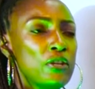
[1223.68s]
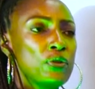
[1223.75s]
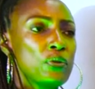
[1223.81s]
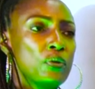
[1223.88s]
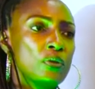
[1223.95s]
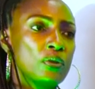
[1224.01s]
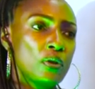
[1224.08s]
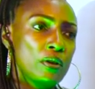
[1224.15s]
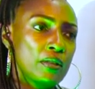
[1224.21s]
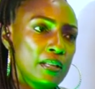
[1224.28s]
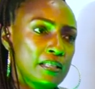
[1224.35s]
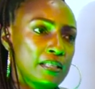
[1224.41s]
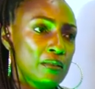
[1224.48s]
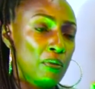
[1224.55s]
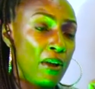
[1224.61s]
do you know
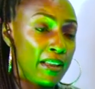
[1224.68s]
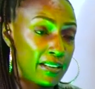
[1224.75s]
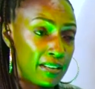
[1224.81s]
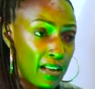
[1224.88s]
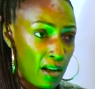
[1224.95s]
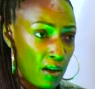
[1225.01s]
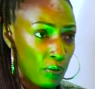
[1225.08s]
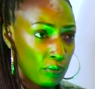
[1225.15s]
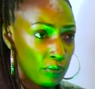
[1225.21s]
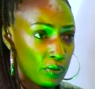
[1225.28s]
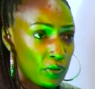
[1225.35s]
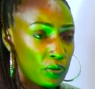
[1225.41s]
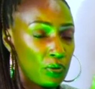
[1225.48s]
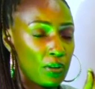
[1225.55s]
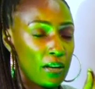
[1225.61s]
that right now
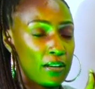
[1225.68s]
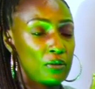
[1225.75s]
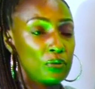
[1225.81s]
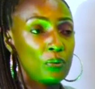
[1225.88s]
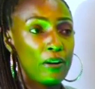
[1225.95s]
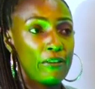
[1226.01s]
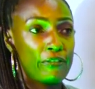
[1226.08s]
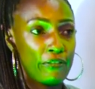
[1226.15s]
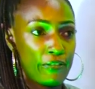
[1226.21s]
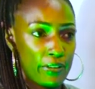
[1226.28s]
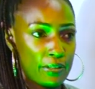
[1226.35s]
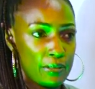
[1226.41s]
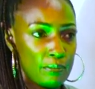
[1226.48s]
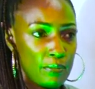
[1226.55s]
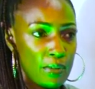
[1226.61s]
you can do a
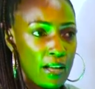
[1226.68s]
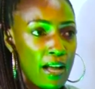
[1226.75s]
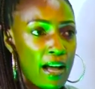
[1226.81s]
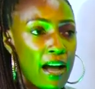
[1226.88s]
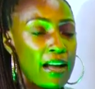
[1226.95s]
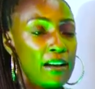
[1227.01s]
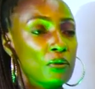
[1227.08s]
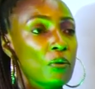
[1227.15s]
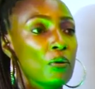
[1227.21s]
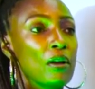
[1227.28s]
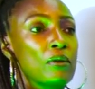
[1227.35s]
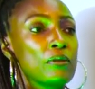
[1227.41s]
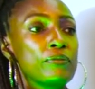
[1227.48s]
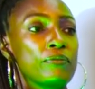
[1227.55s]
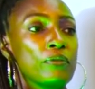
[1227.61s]
film and
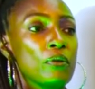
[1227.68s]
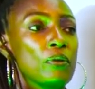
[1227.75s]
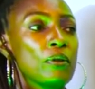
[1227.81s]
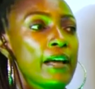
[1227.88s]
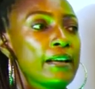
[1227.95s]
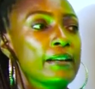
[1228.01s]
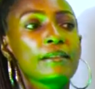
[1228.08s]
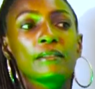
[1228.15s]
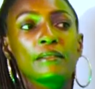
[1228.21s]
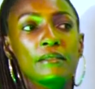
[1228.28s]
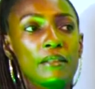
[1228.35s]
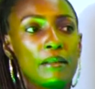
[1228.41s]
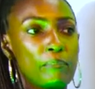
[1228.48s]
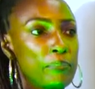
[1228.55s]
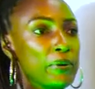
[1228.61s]
call out for like
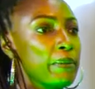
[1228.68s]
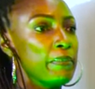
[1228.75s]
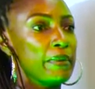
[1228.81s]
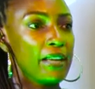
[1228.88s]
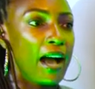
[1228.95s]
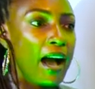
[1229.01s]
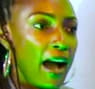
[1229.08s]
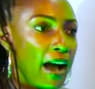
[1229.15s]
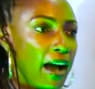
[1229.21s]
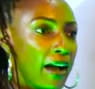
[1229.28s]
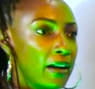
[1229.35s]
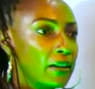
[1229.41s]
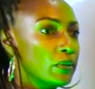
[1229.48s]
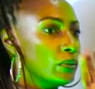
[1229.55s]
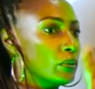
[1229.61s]
the
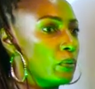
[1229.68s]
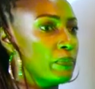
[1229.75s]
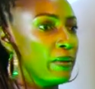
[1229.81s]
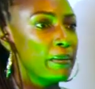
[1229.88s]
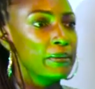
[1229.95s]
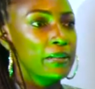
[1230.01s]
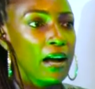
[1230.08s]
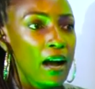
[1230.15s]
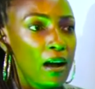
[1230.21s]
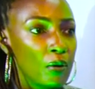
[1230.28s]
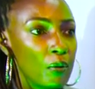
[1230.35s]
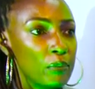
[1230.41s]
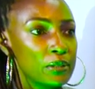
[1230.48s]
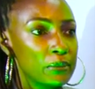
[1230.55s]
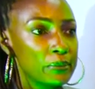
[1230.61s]
premiere or baby
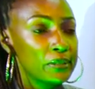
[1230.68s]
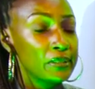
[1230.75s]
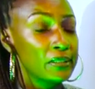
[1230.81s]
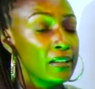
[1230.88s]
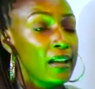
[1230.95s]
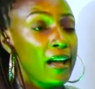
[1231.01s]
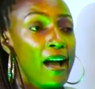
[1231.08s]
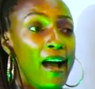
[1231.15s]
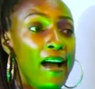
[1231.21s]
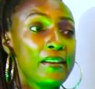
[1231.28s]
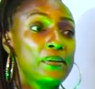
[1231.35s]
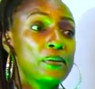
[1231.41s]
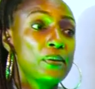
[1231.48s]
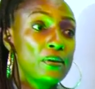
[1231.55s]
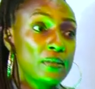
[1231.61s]
tango, bichi,
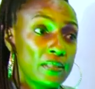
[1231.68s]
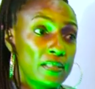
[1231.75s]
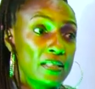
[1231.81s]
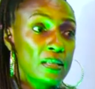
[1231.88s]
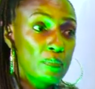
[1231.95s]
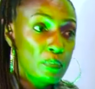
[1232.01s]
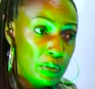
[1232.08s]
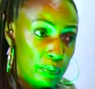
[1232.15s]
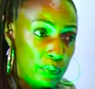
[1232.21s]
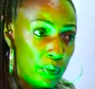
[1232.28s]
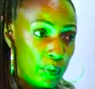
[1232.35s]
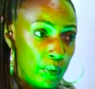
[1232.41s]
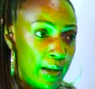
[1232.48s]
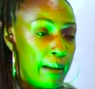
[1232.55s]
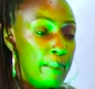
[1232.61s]
and you don't see
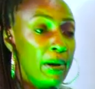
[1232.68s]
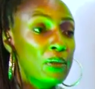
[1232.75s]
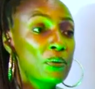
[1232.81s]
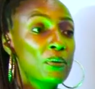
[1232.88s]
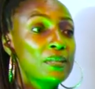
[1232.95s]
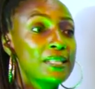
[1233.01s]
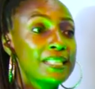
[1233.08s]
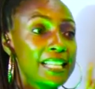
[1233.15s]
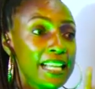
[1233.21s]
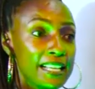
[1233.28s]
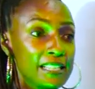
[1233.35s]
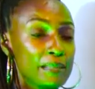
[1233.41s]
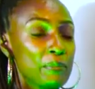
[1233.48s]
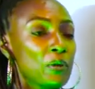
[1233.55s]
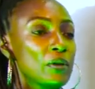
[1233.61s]
people. But those
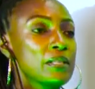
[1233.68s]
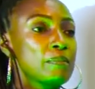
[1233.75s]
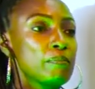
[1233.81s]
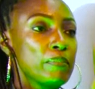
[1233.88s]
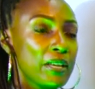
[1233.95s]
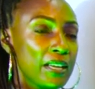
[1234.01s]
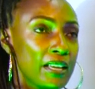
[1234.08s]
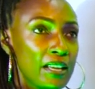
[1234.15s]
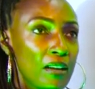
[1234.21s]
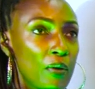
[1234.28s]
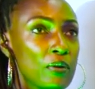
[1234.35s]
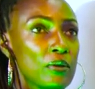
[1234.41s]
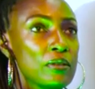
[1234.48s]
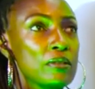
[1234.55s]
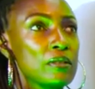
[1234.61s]
days, because me
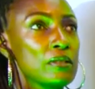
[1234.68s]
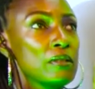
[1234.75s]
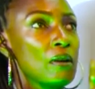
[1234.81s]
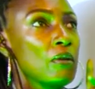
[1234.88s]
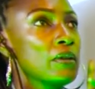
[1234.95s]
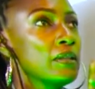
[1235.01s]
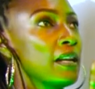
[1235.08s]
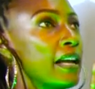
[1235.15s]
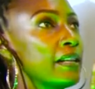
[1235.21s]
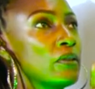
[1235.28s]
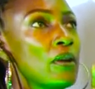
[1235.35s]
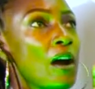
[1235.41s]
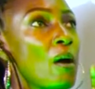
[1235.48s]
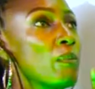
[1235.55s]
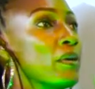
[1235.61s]
on I
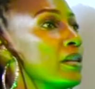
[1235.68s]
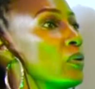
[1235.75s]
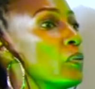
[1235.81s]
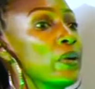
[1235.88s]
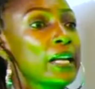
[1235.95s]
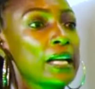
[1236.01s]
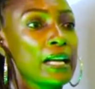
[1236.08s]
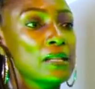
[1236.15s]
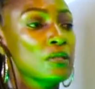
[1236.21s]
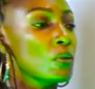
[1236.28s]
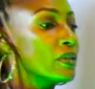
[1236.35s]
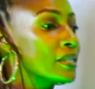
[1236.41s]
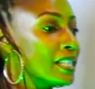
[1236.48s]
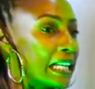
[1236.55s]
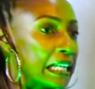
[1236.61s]
don't know how many weekends
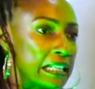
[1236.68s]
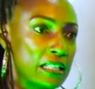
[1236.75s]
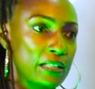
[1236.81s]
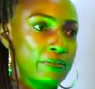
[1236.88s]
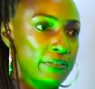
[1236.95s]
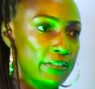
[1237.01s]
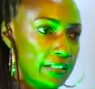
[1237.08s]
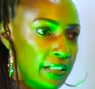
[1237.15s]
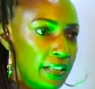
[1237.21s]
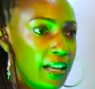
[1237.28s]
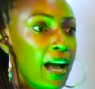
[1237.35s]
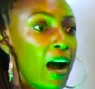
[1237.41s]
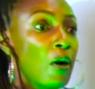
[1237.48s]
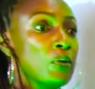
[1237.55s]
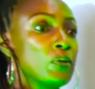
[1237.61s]
consecutively,
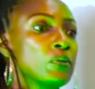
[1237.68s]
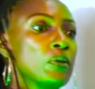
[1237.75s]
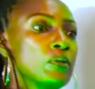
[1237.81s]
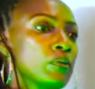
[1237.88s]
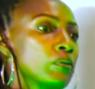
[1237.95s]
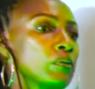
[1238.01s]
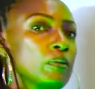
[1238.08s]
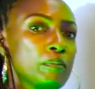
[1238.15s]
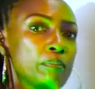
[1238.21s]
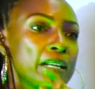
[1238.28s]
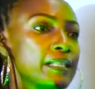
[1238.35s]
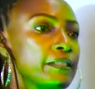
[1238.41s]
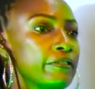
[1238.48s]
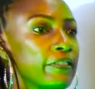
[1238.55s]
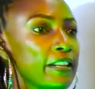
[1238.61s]
I would go to
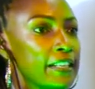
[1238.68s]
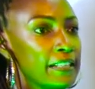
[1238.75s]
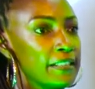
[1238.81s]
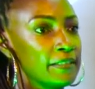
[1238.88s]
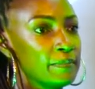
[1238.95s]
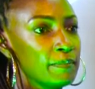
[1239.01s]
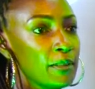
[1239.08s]
Bati Valley